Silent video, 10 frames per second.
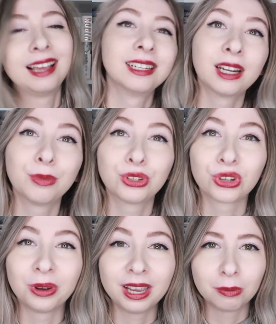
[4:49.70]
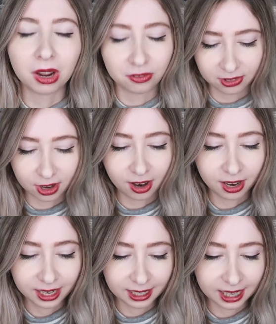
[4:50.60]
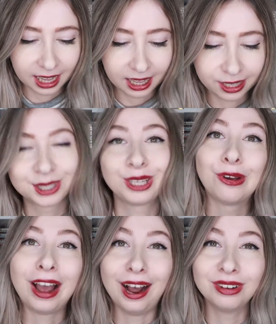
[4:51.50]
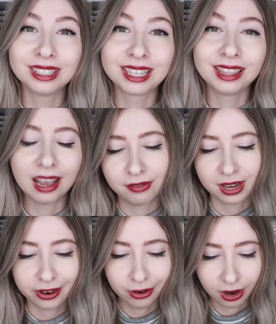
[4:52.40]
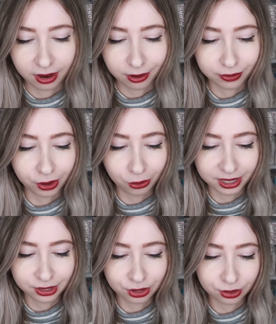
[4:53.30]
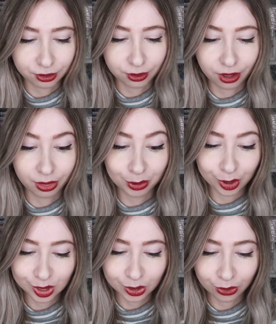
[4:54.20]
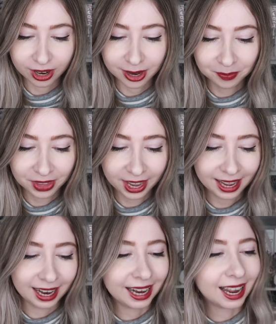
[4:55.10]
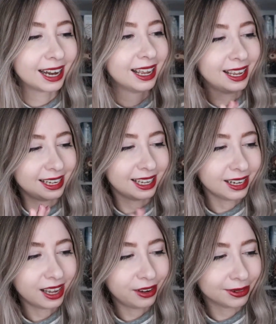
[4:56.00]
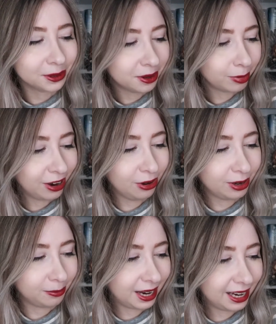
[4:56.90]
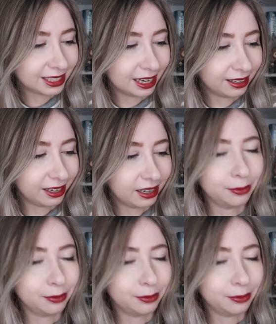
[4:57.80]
ended up showing in my vlog, in case you haven't seen that video of going to the bookstore. I got Get a Life, Chloe Brown by Talia